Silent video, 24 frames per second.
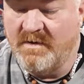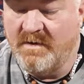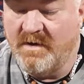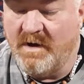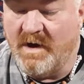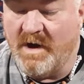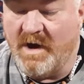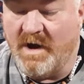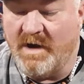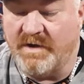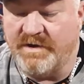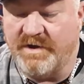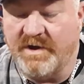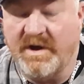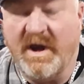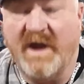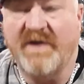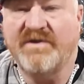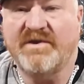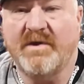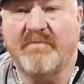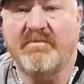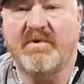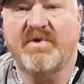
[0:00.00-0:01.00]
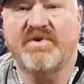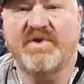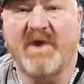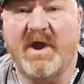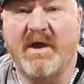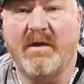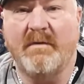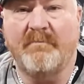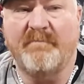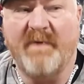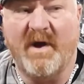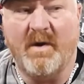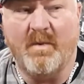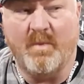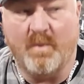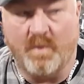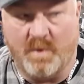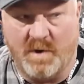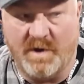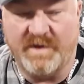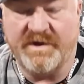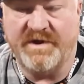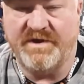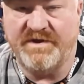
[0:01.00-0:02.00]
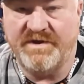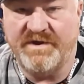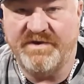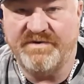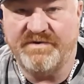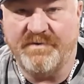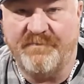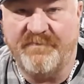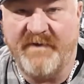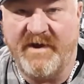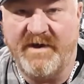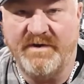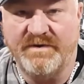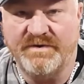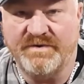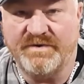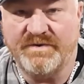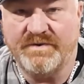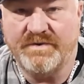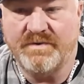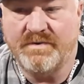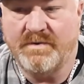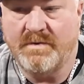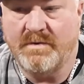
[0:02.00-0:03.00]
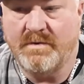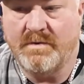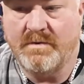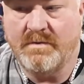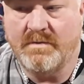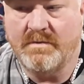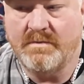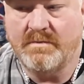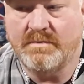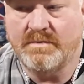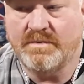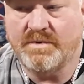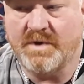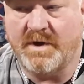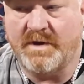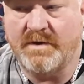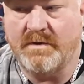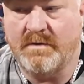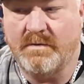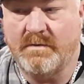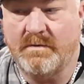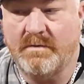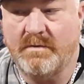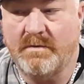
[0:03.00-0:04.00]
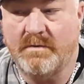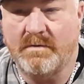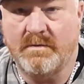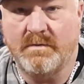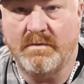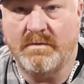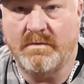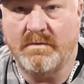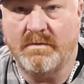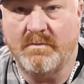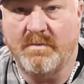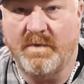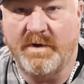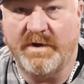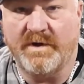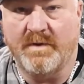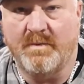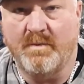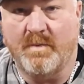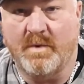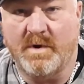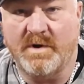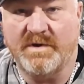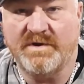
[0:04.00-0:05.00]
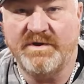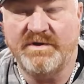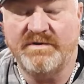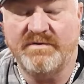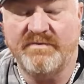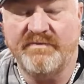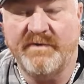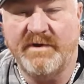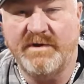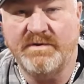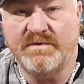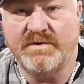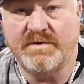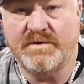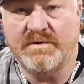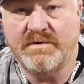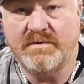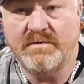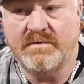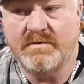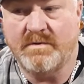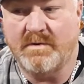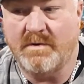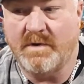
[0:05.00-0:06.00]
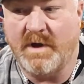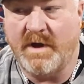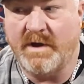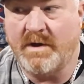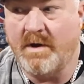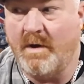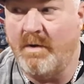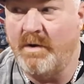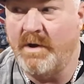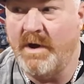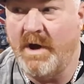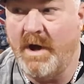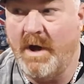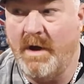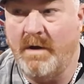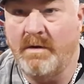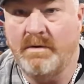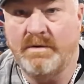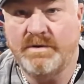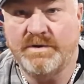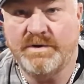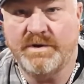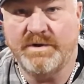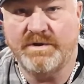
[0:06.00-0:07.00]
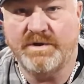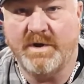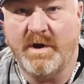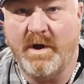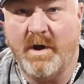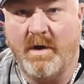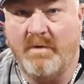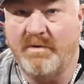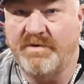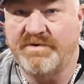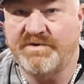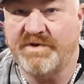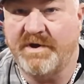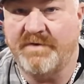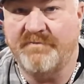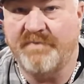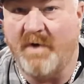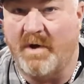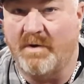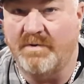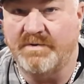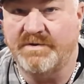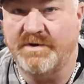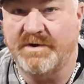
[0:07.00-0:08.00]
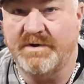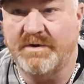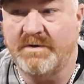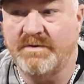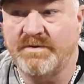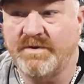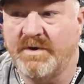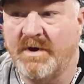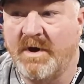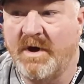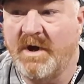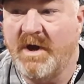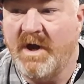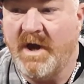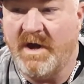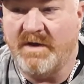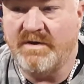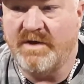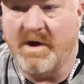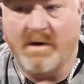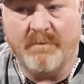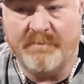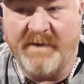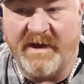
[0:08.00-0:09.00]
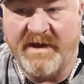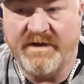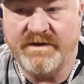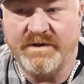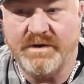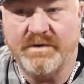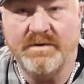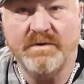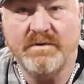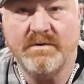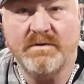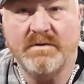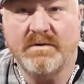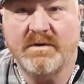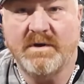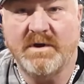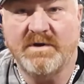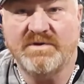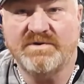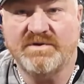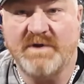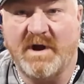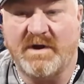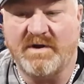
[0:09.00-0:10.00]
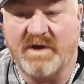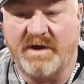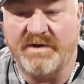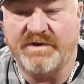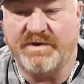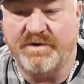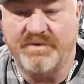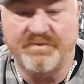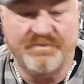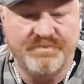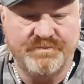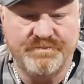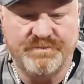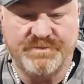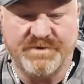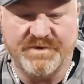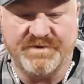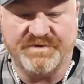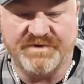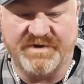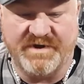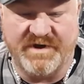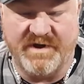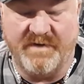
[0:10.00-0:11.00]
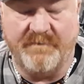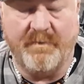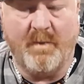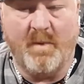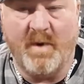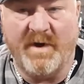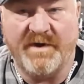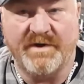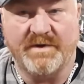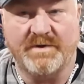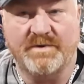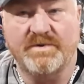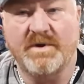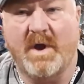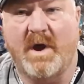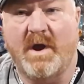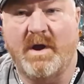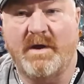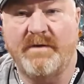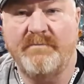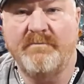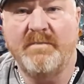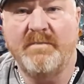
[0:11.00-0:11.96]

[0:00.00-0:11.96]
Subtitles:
you guys ever thought about working these events? It's like, we can work these events? They're like, oh yeah, shit, they always take volunteers, and they'll pay you. It's not like you just give away your time.